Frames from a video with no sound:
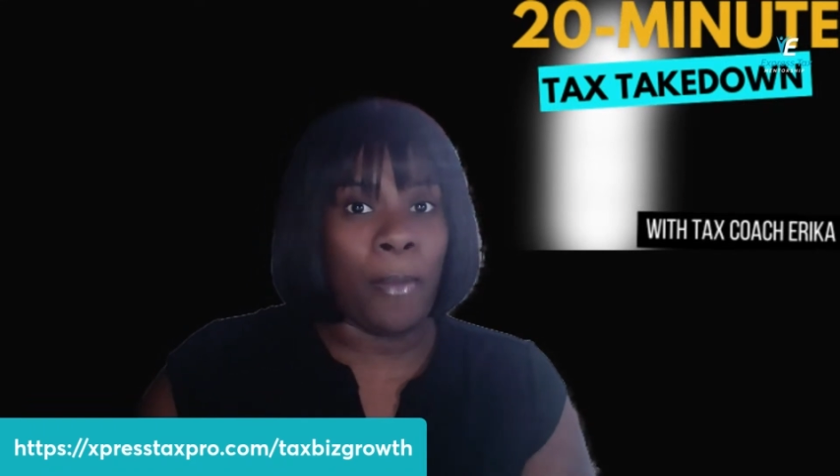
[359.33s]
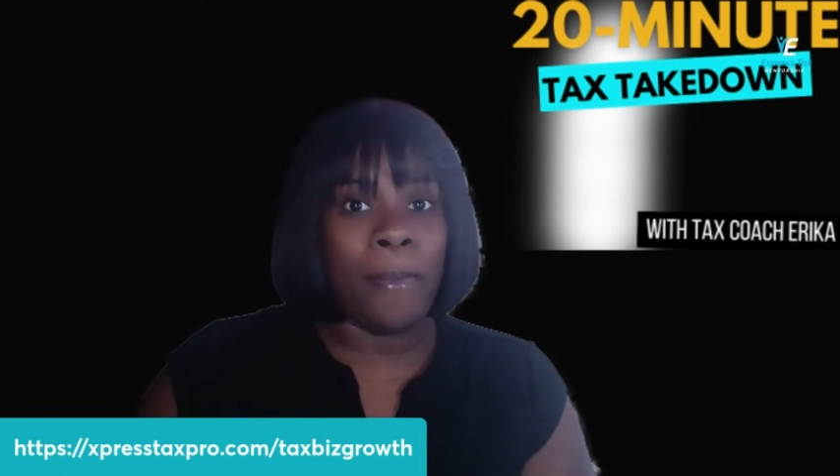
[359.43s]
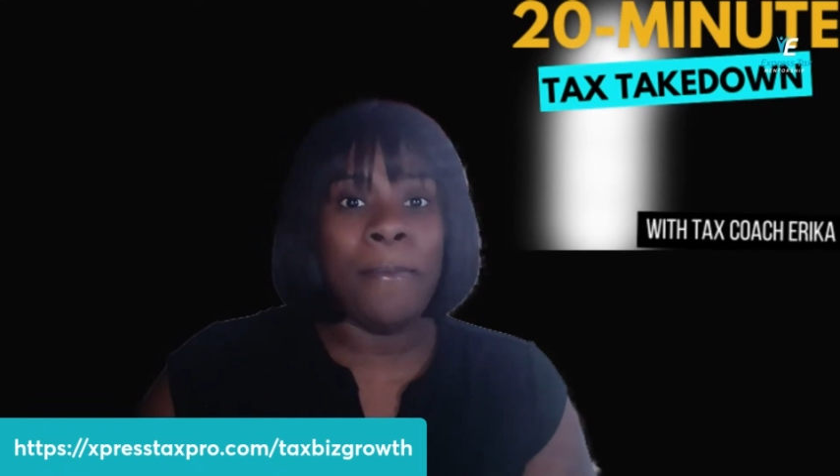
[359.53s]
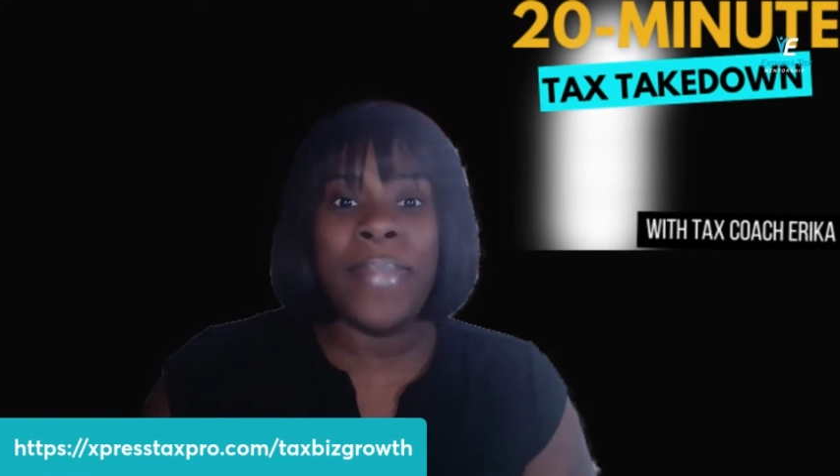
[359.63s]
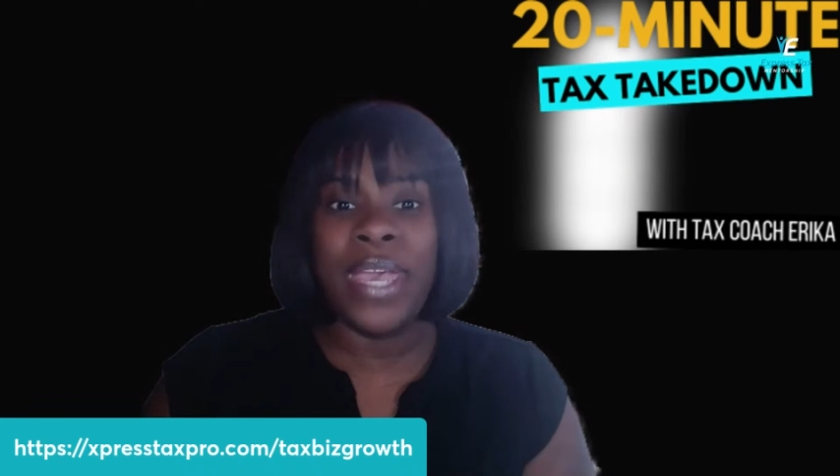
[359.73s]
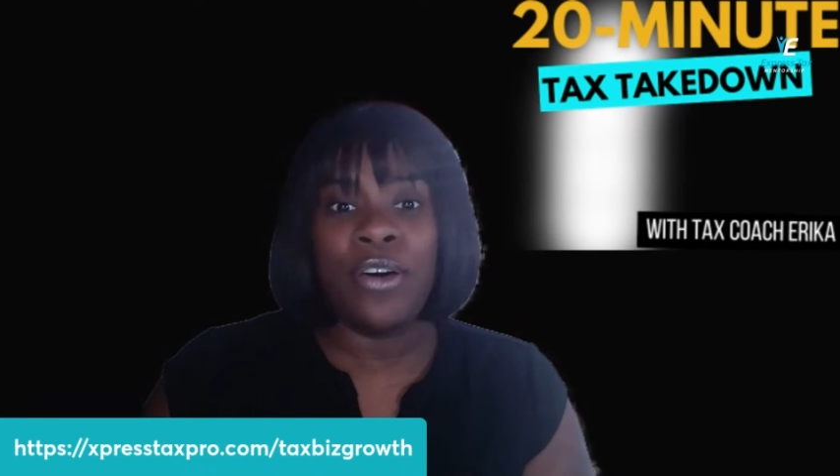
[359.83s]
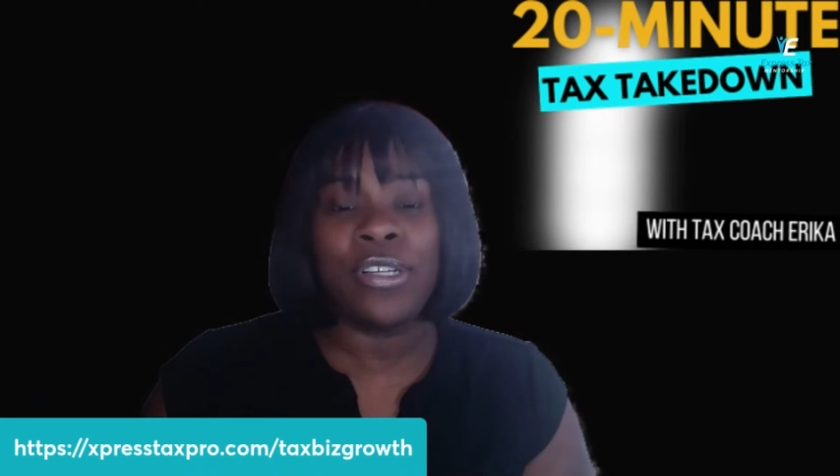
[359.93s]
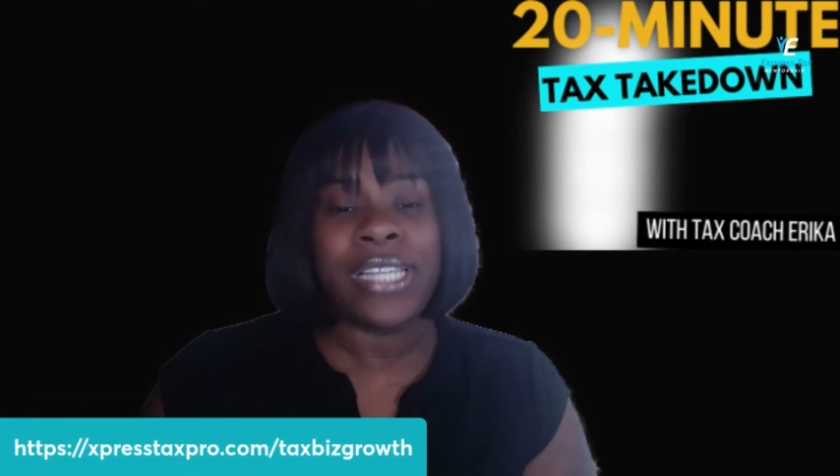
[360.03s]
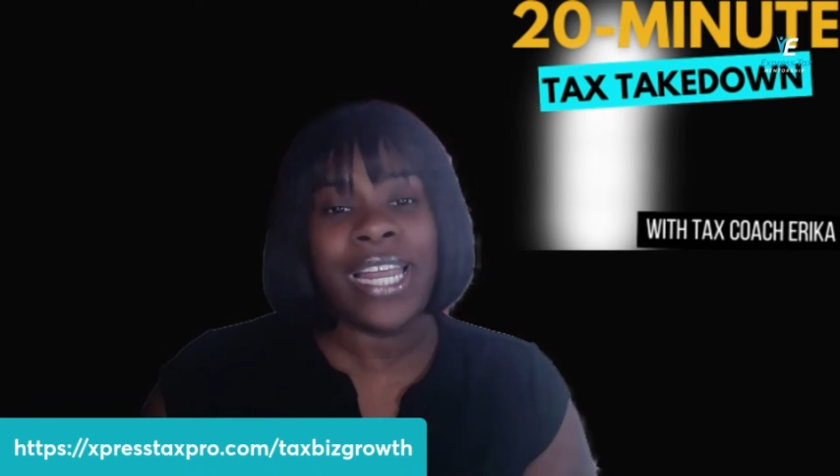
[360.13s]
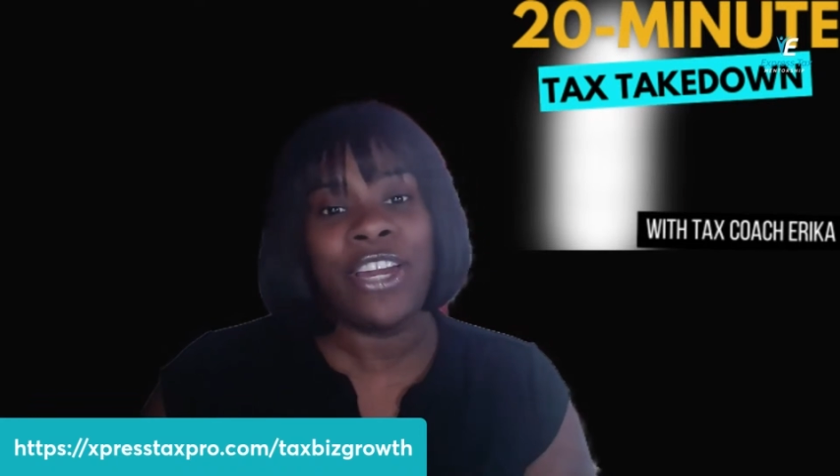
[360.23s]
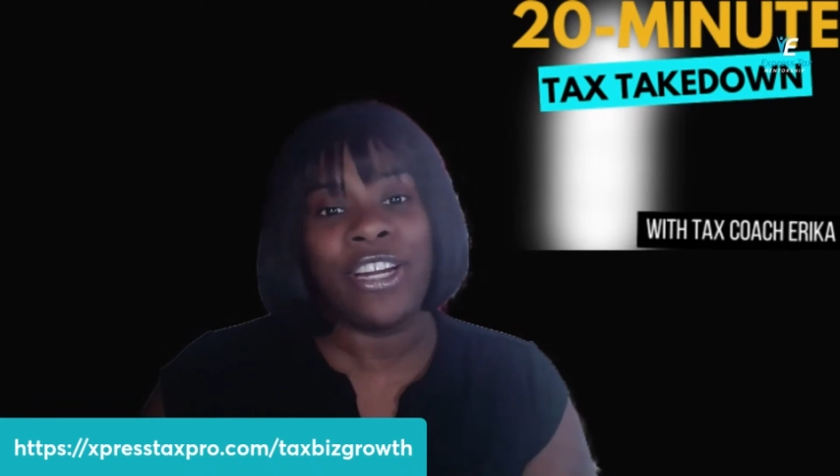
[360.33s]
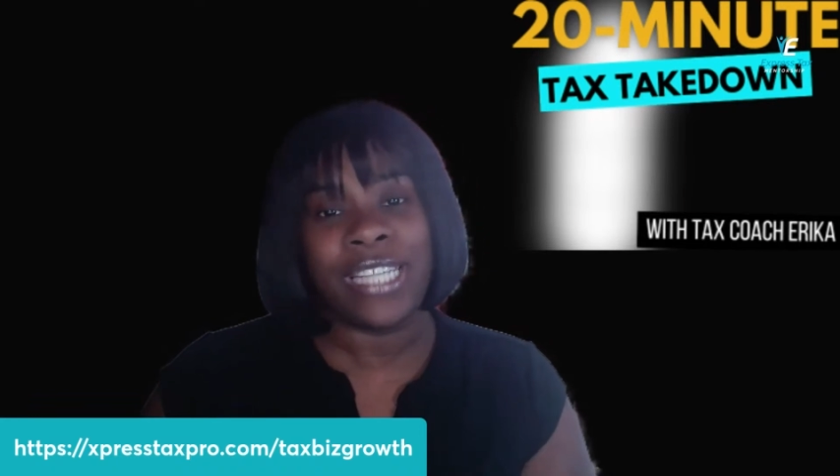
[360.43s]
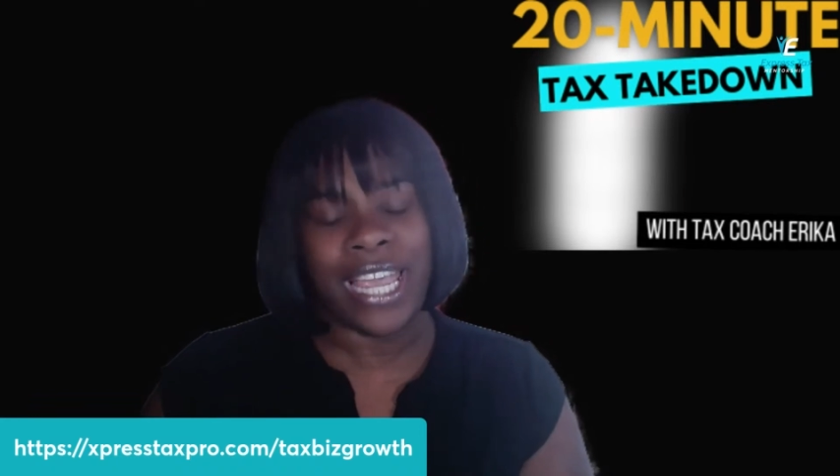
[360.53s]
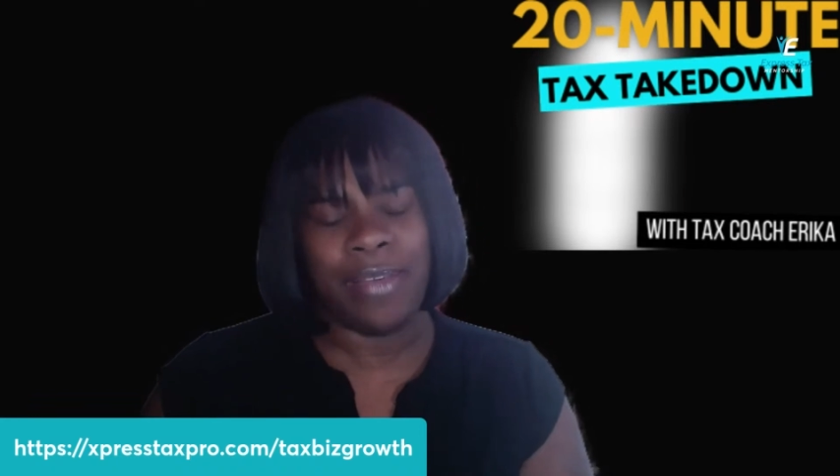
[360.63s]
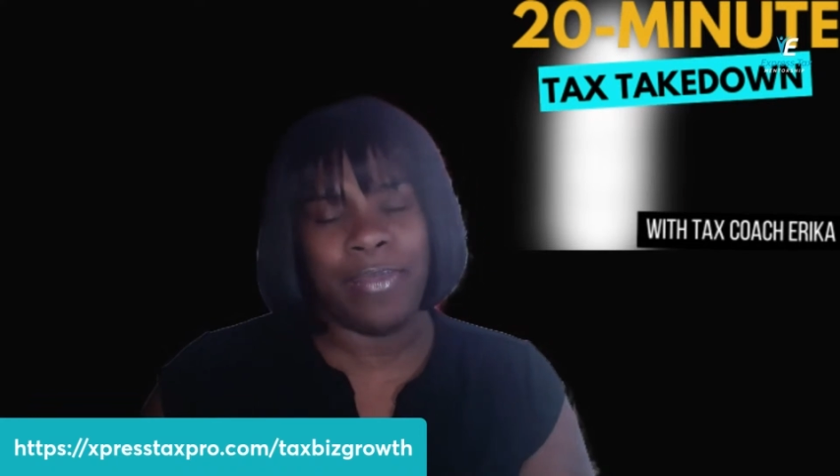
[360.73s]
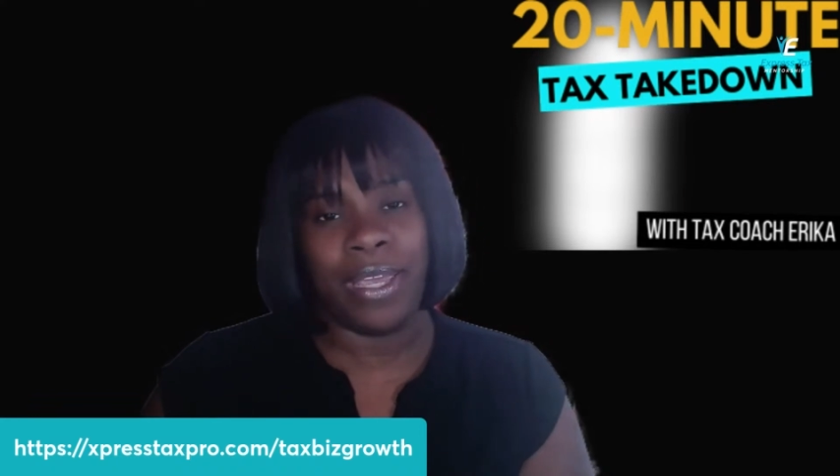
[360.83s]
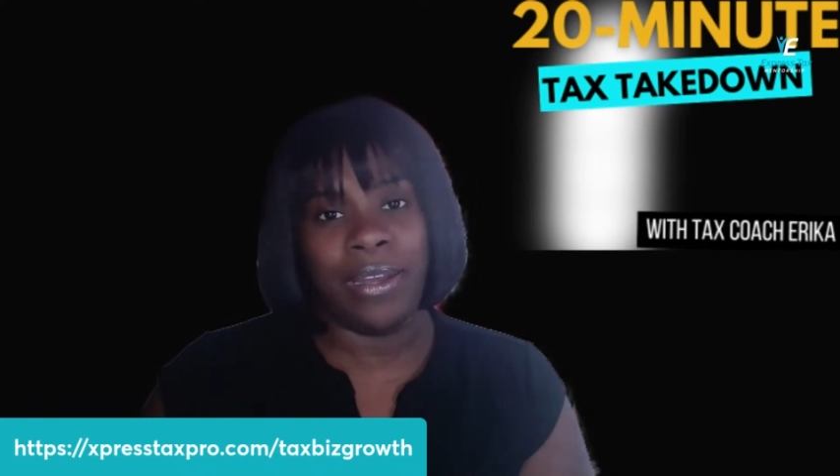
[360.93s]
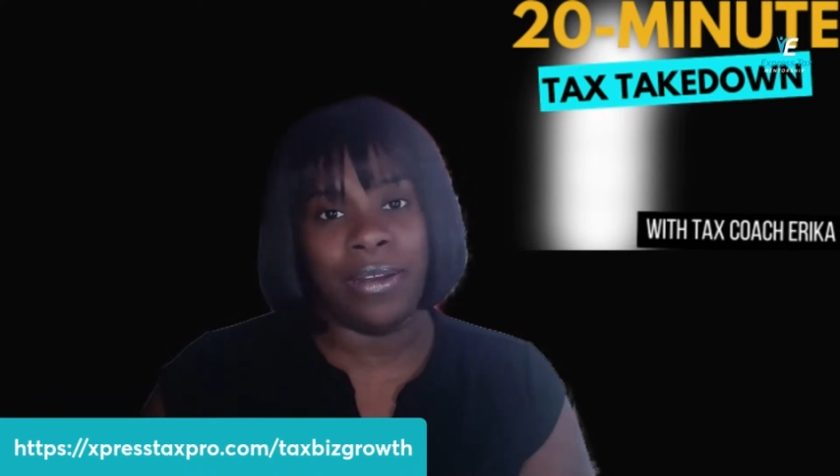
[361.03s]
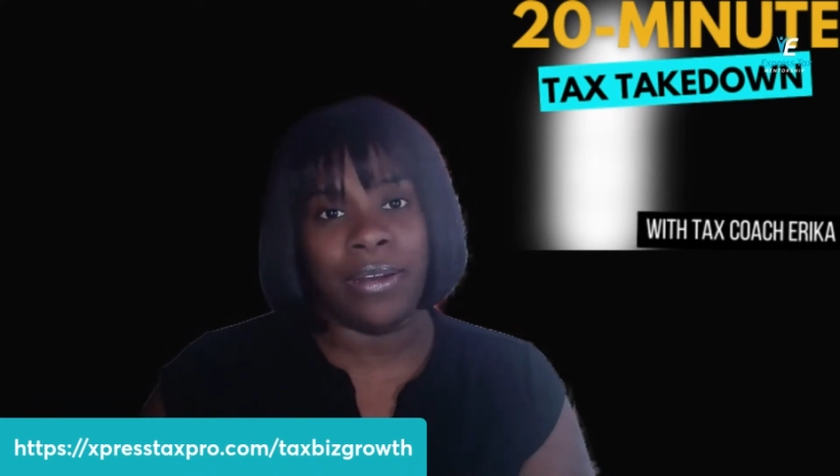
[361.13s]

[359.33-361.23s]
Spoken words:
meals and entertainment,